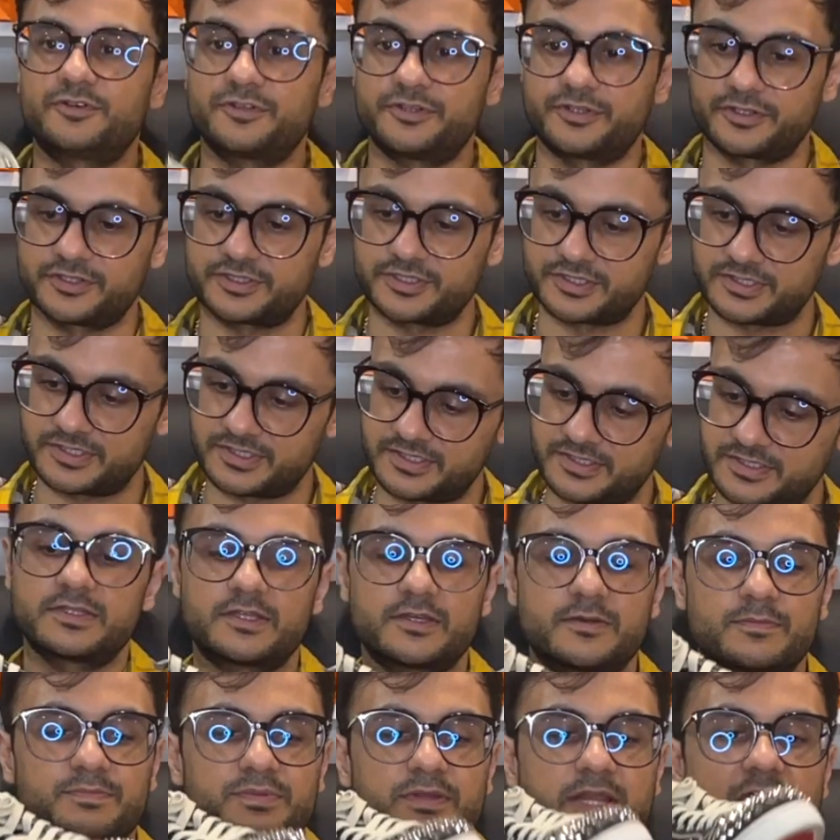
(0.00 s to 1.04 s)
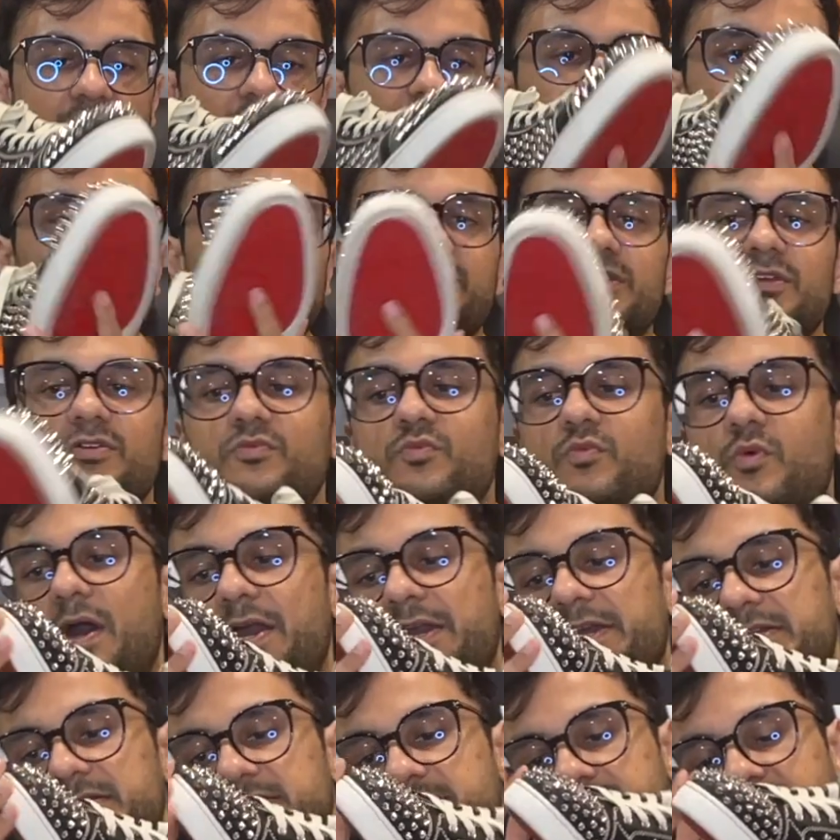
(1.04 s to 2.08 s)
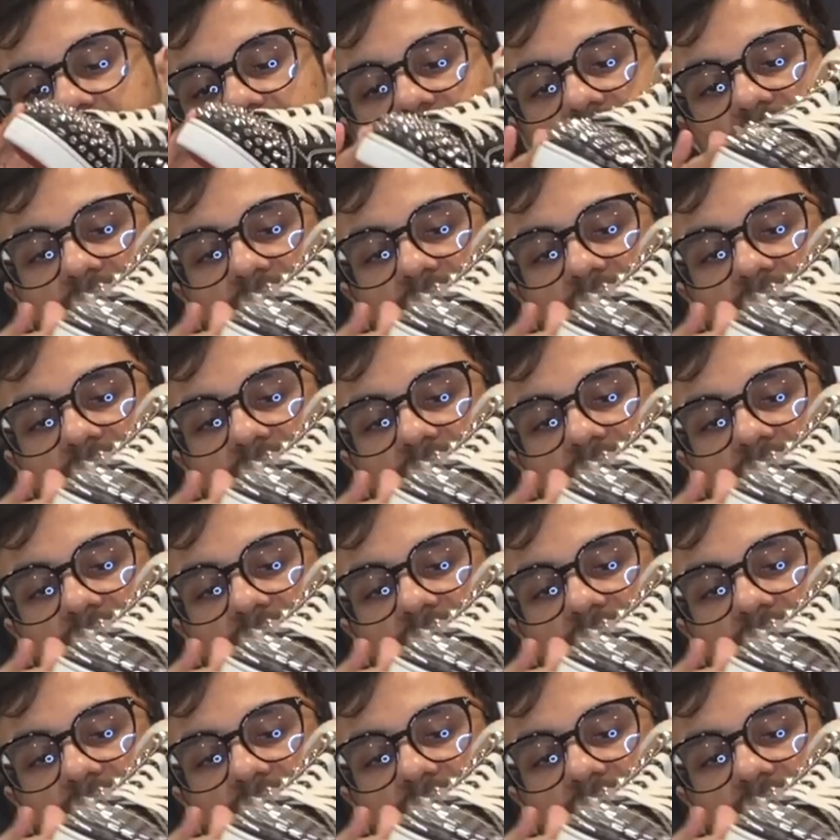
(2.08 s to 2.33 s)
They're black with a white